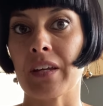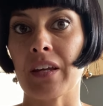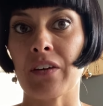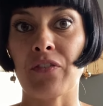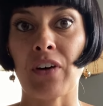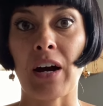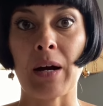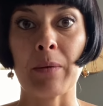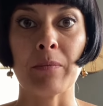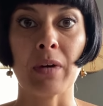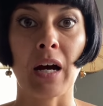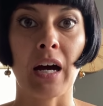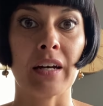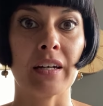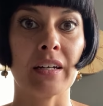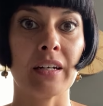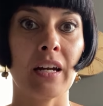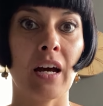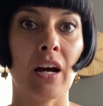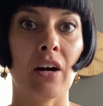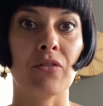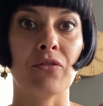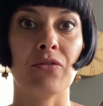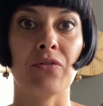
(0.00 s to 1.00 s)
If I'm not
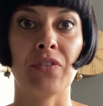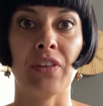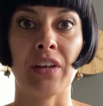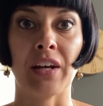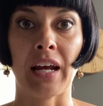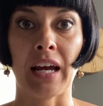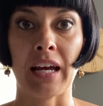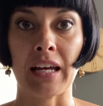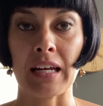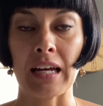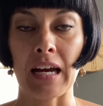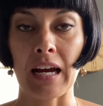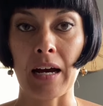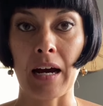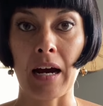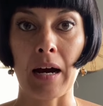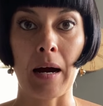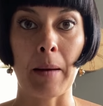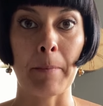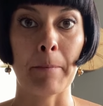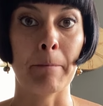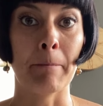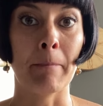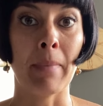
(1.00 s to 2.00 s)
enough, then
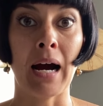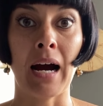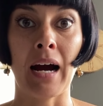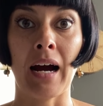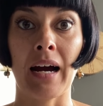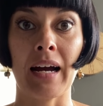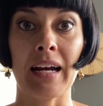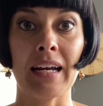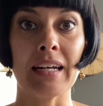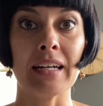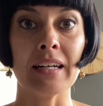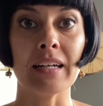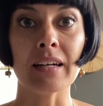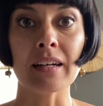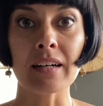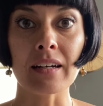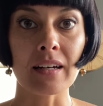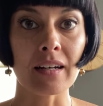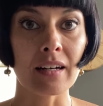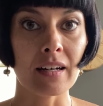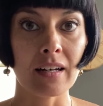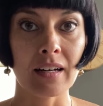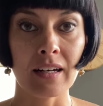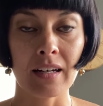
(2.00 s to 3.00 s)
my
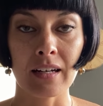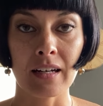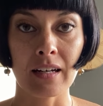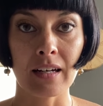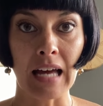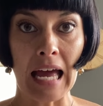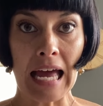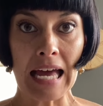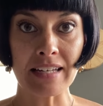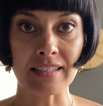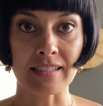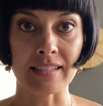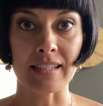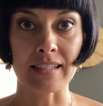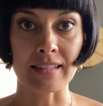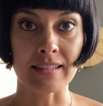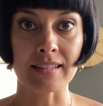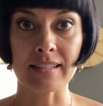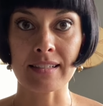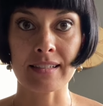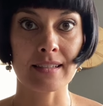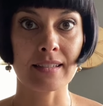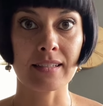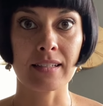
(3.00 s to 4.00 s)

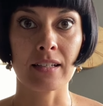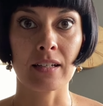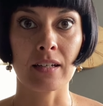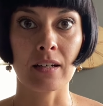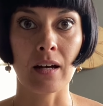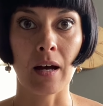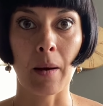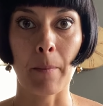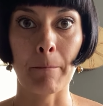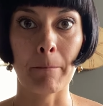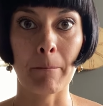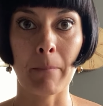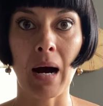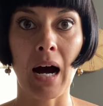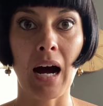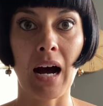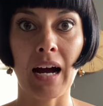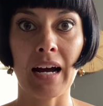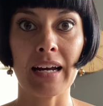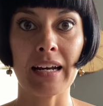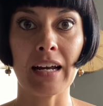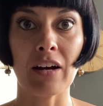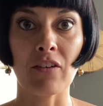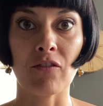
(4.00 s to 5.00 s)
essence,
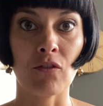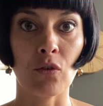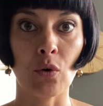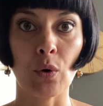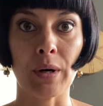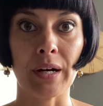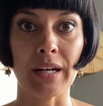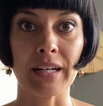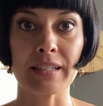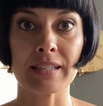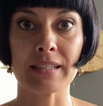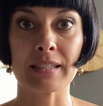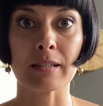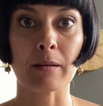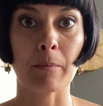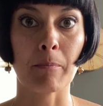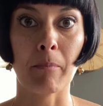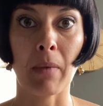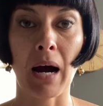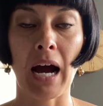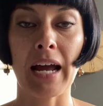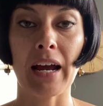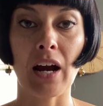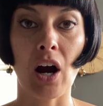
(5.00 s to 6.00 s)
my voice,
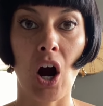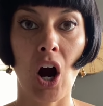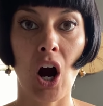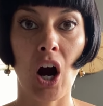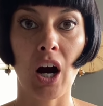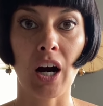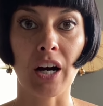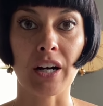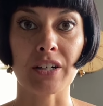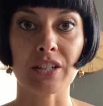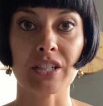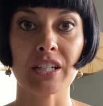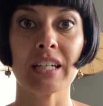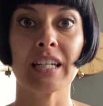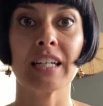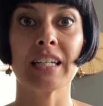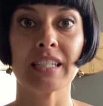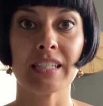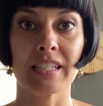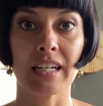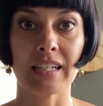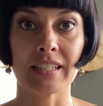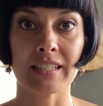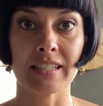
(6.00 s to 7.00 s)
my heart
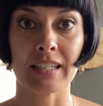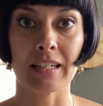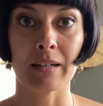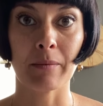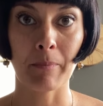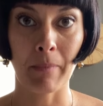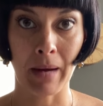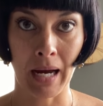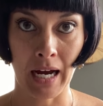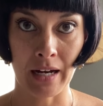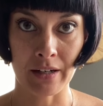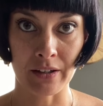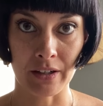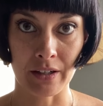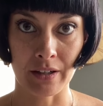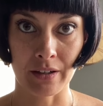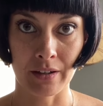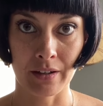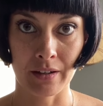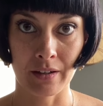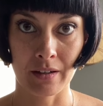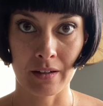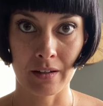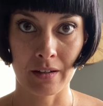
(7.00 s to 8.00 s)
doesn't
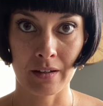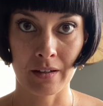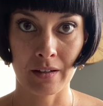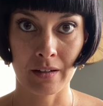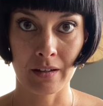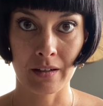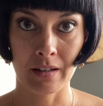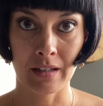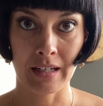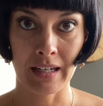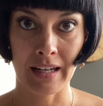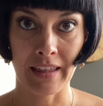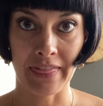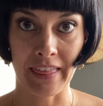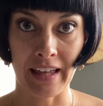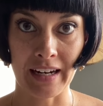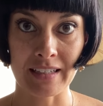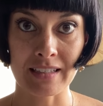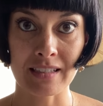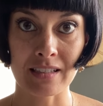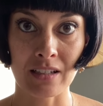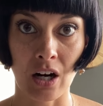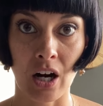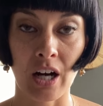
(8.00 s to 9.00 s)
matter.
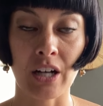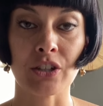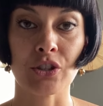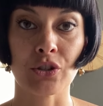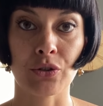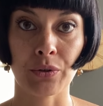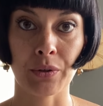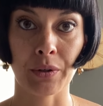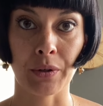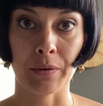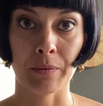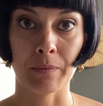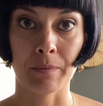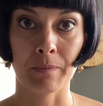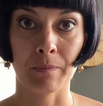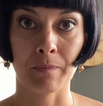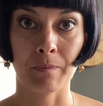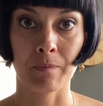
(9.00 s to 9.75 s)
That is not true.